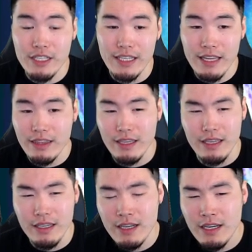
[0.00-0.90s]
get
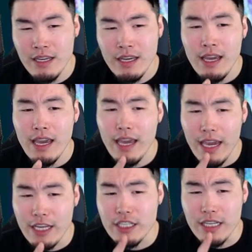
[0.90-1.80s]
the
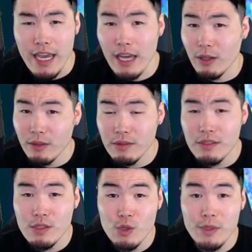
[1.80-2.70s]
AGL
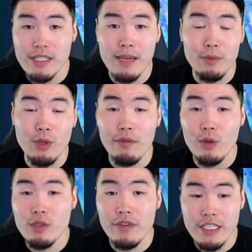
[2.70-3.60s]
Super Saiyan Blue
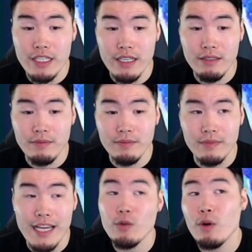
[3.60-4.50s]
Evolution Vegeta.
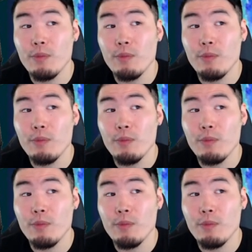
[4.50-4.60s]
Actually, we're